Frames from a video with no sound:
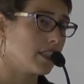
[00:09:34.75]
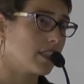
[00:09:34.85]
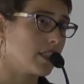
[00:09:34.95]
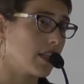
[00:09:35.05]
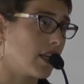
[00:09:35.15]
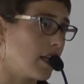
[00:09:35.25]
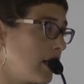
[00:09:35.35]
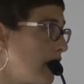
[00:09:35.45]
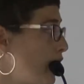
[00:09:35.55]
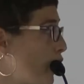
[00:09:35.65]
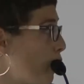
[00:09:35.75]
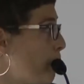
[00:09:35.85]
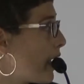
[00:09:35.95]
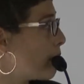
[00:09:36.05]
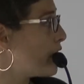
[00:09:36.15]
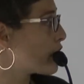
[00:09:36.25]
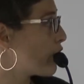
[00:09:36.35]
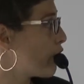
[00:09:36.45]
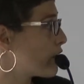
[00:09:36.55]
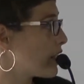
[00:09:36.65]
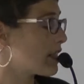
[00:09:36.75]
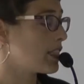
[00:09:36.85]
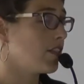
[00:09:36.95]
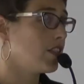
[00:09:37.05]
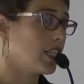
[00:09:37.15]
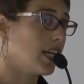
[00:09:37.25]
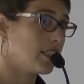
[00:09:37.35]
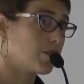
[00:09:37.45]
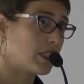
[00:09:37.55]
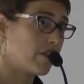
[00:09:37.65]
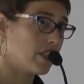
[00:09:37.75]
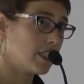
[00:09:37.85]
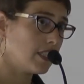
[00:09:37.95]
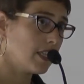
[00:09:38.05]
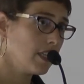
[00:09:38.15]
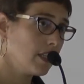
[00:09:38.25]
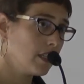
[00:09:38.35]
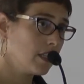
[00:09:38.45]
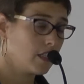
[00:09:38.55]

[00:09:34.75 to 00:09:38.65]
This is a combined measure of sensitivity and specificity,